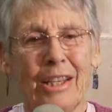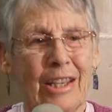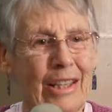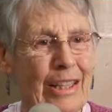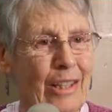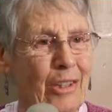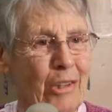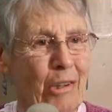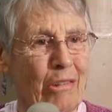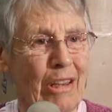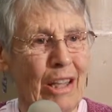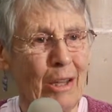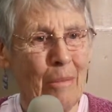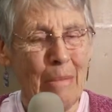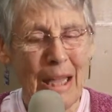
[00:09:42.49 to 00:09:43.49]
a little
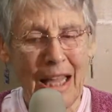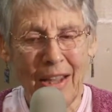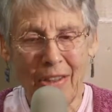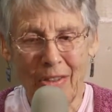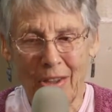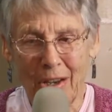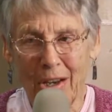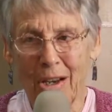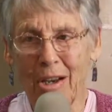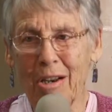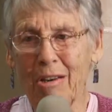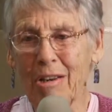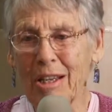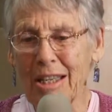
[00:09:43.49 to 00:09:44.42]
corral back there,